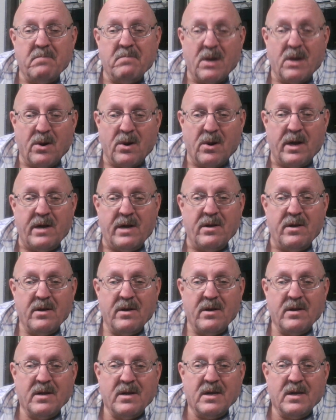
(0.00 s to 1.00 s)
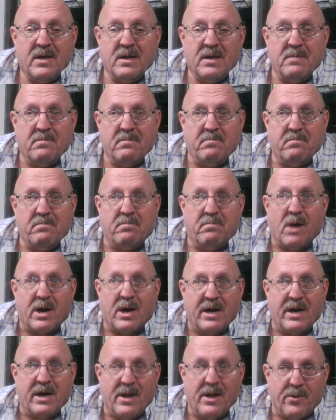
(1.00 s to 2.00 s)
married
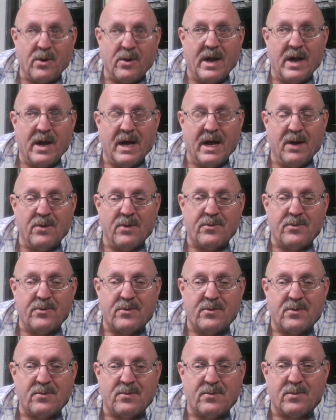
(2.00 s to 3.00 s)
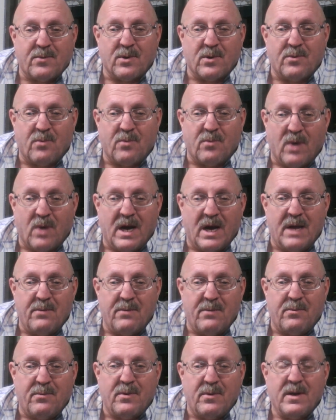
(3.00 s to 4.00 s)
bought another house for his
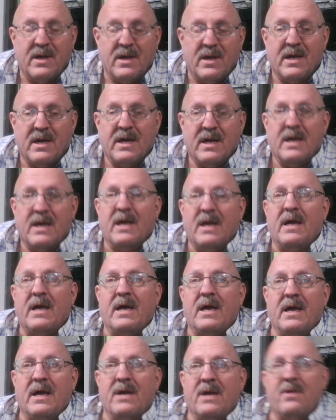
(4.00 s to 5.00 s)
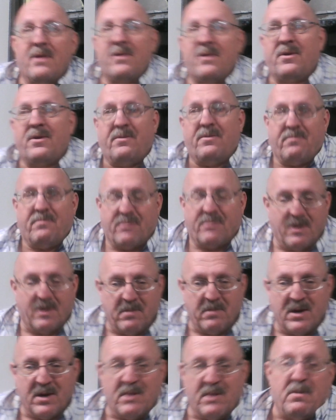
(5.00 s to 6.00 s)
wife and
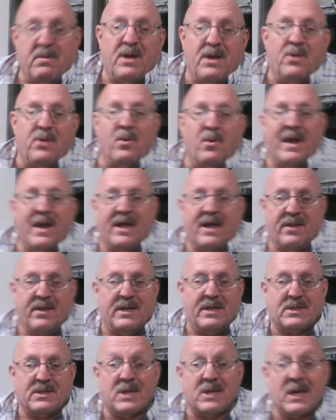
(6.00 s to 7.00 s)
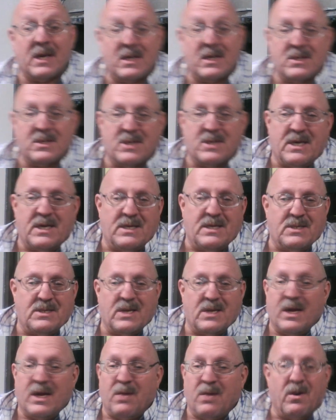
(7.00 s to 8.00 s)
seeming to be doing these things he
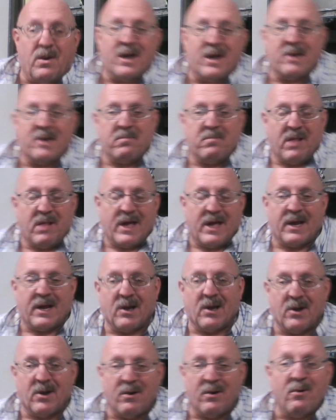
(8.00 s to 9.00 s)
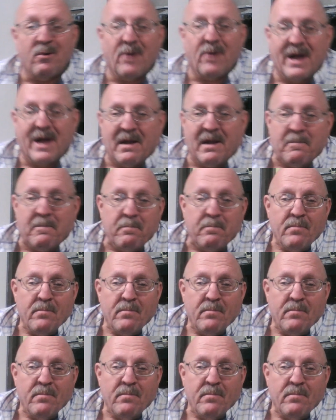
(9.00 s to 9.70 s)
said he wasn't planning on doing.